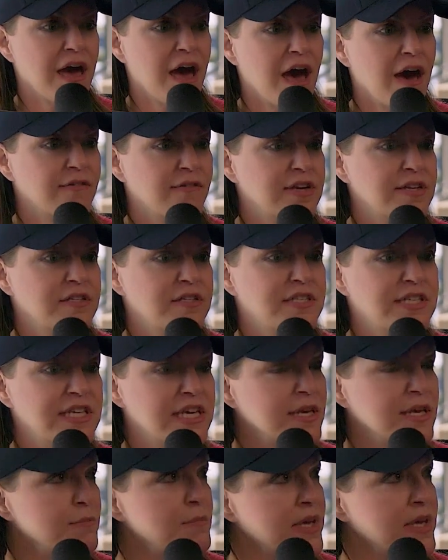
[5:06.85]
have a
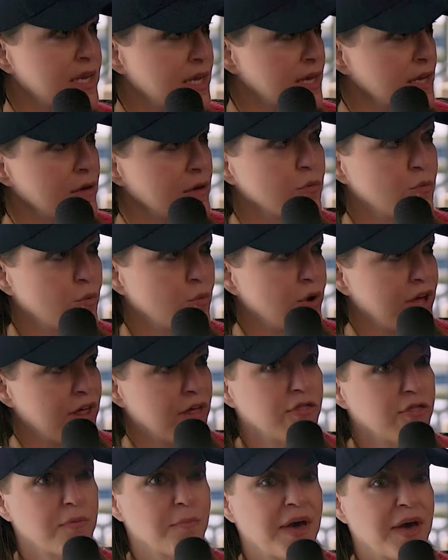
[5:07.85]
team meeting
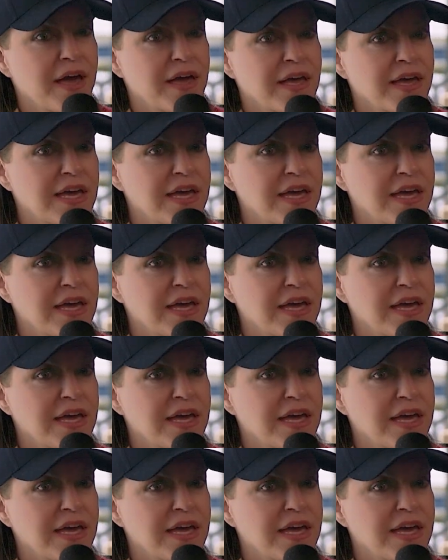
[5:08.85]
with my